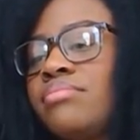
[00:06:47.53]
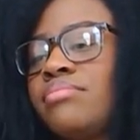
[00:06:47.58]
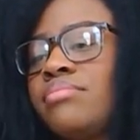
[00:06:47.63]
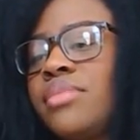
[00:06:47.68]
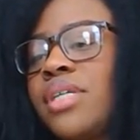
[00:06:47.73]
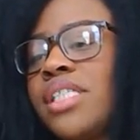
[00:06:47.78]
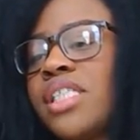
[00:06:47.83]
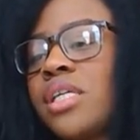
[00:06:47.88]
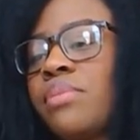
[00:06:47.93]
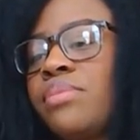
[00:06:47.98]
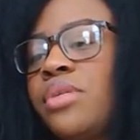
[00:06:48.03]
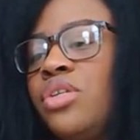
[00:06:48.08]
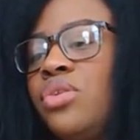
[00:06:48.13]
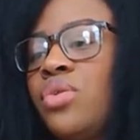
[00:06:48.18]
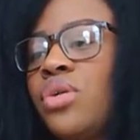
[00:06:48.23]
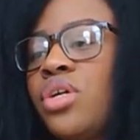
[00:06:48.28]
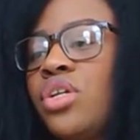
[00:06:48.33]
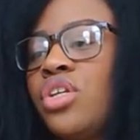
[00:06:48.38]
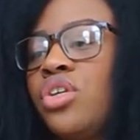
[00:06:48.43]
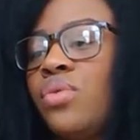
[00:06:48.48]
it's something
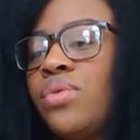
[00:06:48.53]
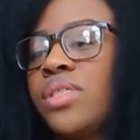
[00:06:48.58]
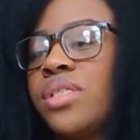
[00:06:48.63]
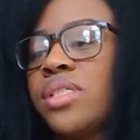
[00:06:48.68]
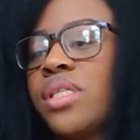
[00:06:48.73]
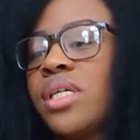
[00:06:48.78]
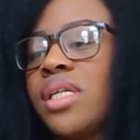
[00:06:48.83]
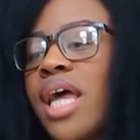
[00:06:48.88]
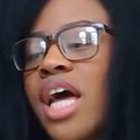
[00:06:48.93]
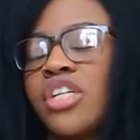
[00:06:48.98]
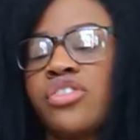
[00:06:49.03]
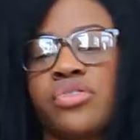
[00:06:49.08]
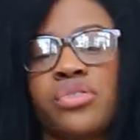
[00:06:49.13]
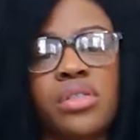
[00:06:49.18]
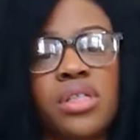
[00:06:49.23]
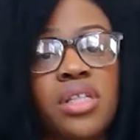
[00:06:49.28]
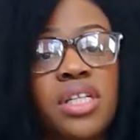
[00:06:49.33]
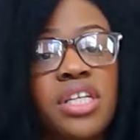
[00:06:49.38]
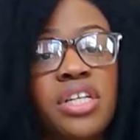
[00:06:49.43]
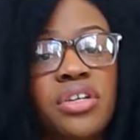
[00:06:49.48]
you can use as a natural
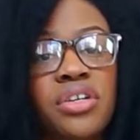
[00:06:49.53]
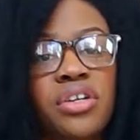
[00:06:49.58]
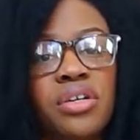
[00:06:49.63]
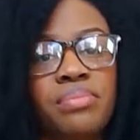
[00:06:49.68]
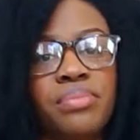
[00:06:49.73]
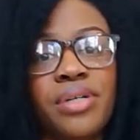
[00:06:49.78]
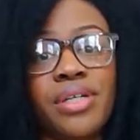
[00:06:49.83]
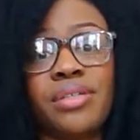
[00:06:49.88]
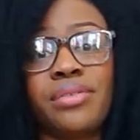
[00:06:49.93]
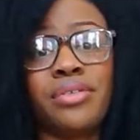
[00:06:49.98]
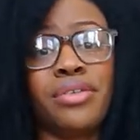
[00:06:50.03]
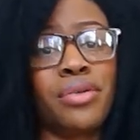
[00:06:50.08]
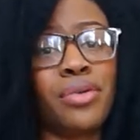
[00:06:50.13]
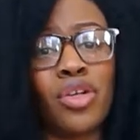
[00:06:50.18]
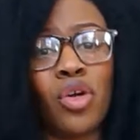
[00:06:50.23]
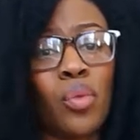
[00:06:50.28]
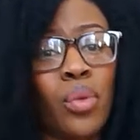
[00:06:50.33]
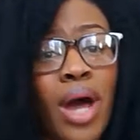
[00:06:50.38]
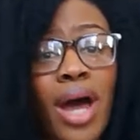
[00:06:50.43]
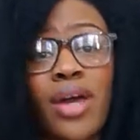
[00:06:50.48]
cleaner, but, you know,
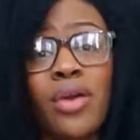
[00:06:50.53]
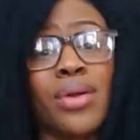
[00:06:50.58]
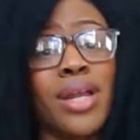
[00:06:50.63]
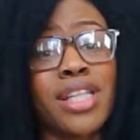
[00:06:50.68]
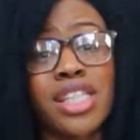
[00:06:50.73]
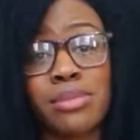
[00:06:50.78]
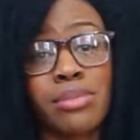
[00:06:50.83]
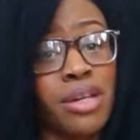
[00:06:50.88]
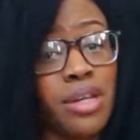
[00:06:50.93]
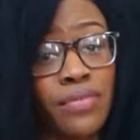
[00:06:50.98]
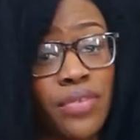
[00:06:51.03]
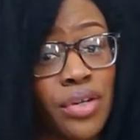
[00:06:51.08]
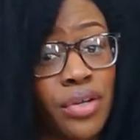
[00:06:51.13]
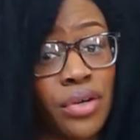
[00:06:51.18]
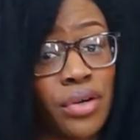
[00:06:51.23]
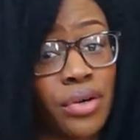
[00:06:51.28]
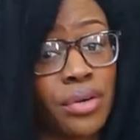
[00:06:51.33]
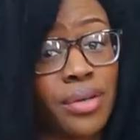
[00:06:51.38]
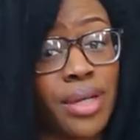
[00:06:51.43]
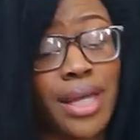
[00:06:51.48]
no, I don't like the smell of
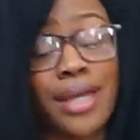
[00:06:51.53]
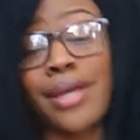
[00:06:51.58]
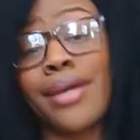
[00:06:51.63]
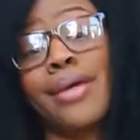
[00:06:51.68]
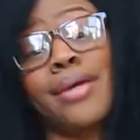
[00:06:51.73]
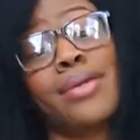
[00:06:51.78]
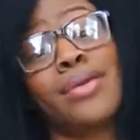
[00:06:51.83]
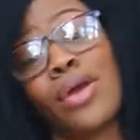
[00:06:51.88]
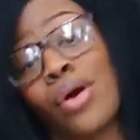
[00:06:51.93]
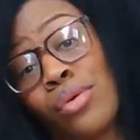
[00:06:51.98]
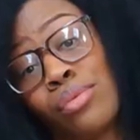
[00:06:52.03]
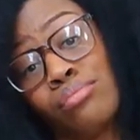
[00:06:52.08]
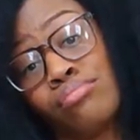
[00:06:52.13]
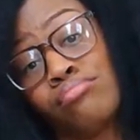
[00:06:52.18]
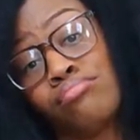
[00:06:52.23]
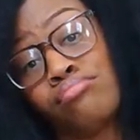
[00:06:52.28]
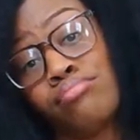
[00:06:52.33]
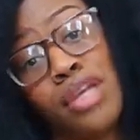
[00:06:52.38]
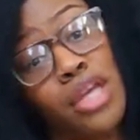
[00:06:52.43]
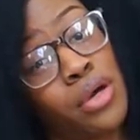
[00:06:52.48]
vinegar. Like, no,
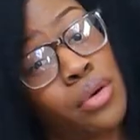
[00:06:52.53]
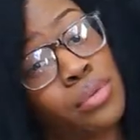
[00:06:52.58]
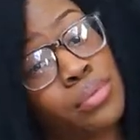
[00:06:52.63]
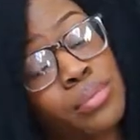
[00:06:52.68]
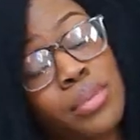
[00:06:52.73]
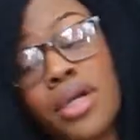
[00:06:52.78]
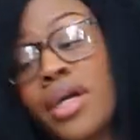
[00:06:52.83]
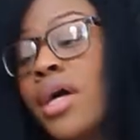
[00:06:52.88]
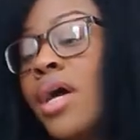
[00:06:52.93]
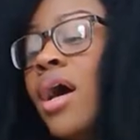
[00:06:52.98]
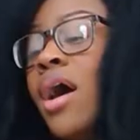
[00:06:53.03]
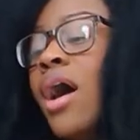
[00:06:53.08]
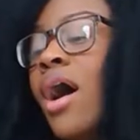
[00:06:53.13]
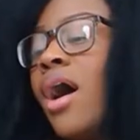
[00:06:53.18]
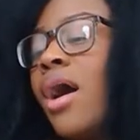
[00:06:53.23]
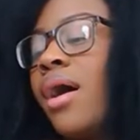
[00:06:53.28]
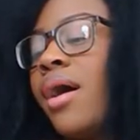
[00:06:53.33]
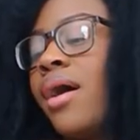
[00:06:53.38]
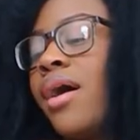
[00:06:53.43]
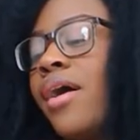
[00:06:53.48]
ew.
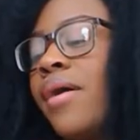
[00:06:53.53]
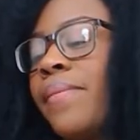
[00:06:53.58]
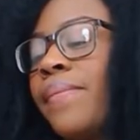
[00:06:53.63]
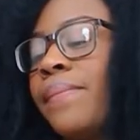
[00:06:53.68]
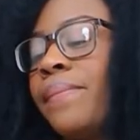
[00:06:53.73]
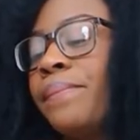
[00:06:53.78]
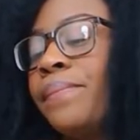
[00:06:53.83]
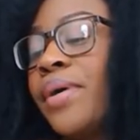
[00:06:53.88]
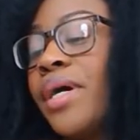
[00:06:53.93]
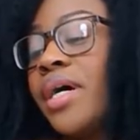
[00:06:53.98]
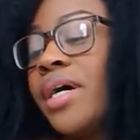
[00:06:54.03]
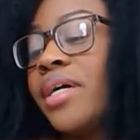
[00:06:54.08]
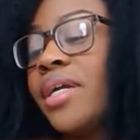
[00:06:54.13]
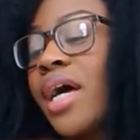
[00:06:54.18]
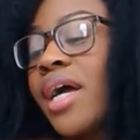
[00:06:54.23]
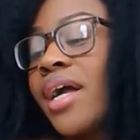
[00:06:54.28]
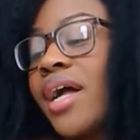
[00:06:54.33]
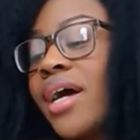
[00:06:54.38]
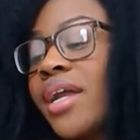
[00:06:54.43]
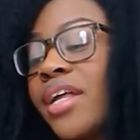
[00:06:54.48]
But
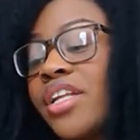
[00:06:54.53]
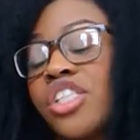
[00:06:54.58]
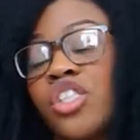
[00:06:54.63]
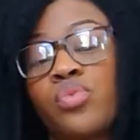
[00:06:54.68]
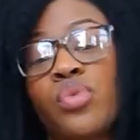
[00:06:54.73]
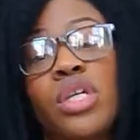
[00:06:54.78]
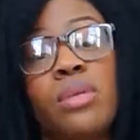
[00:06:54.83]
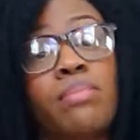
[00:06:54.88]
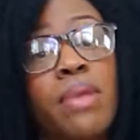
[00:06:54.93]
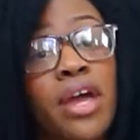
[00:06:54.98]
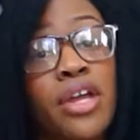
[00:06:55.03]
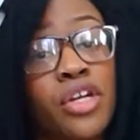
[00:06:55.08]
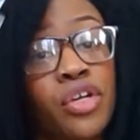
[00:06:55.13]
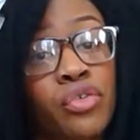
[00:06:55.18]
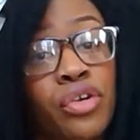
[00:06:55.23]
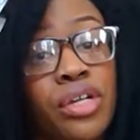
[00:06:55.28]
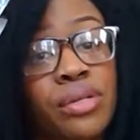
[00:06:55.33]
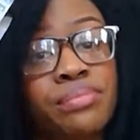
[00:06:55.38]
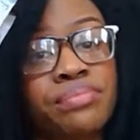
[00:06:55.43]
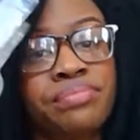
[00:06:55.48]
I got it in sweet
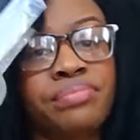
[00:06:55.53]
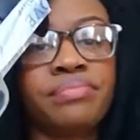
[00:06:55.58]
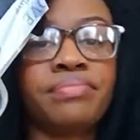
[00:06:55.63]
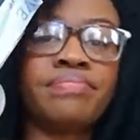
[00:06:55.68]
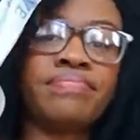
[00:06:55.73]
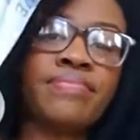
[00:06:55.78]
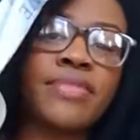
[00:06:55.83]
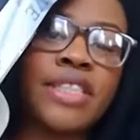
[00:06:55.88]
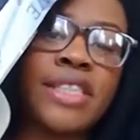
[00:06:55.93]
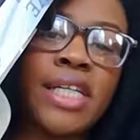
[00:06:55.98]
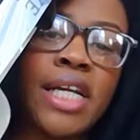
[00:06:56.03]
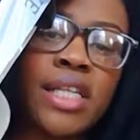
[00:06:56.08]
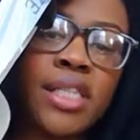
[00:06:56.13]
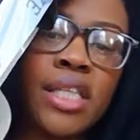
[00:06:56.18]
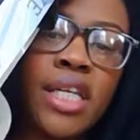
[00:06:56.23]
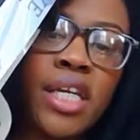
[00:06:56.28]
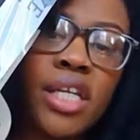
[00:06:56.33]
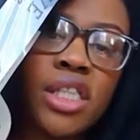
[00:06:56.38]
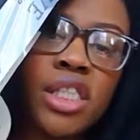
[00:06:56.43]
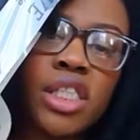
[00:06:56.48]
mandarin, and I
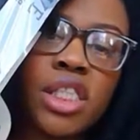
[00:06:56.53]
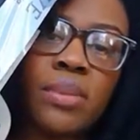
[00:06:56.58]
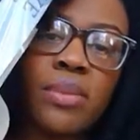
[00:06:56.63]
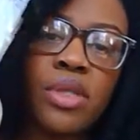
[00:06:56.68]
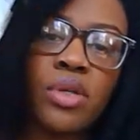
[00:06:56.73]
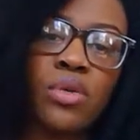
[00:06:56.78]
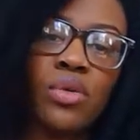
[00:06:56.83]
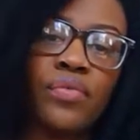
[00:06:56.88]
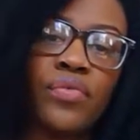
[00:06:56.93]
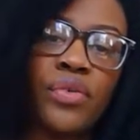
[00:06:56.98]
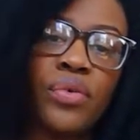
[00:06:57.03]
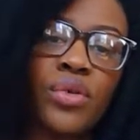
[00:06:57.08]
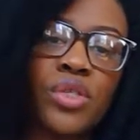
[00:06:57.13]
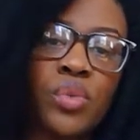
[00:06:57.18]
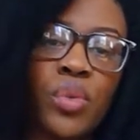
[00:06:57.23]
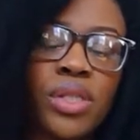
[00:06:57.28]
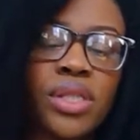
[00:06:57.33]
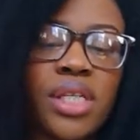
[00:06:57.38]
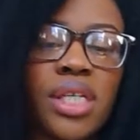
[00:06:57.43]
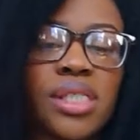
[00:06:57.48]
think some of the reviews,
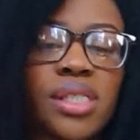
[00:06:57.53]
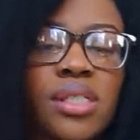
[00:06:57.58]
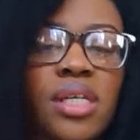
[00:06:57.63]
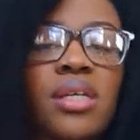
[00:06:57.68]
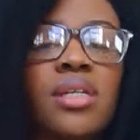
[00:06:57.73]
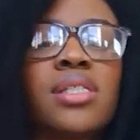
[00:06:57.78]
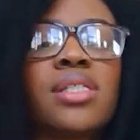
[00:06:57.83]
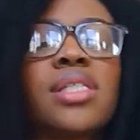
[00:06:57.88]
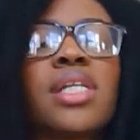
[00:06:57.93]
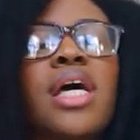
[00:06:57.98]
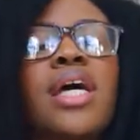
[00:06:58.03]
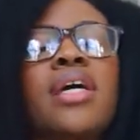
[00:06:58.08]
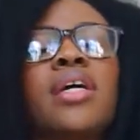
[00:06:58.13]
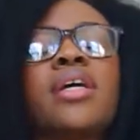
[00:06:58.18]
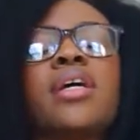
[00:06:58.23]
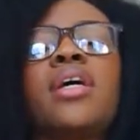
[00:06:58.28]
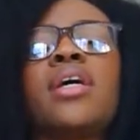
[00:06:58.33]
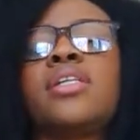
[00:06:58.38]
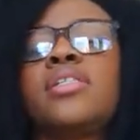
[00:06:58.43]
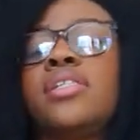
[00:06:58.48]
what they said is
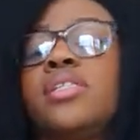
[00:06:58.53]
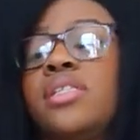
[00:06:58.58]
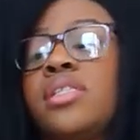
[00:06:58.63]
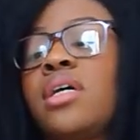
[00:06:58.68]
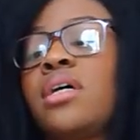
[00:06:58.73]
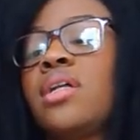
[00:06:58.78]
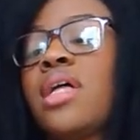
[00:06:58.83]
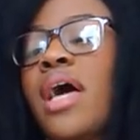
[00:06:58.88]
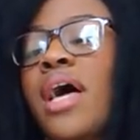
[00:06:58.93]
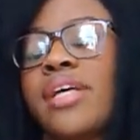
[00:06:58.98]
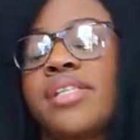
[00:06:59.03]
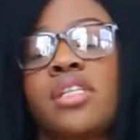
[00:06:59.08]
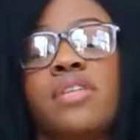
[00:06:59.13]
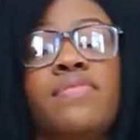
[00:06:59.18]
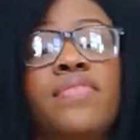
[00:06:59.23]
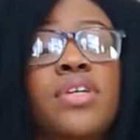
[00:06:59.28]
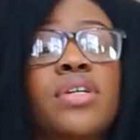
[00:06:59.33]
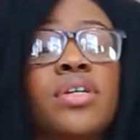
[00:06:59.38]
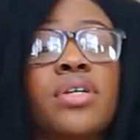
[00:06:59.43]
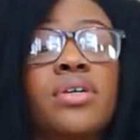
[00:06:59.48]
like, it still has a
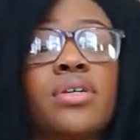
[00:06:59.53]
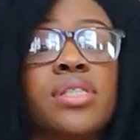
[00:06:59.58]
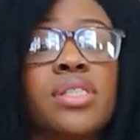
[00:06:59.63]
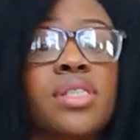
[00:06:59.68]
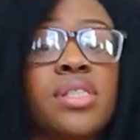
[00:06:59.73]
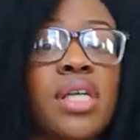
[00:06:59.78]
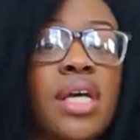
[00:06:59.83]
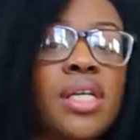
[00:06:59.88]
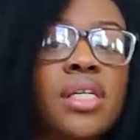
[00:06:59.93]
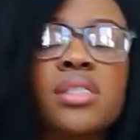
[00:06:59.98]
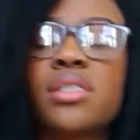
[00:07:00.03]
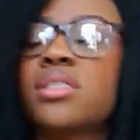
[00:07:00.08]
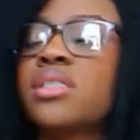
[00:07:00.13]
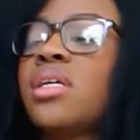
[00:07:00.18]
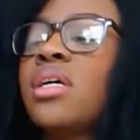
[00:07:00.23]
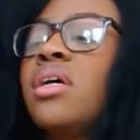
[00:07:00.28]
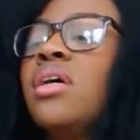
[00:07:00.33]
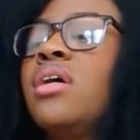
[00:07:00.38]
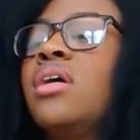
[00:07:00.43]
vinegar scent,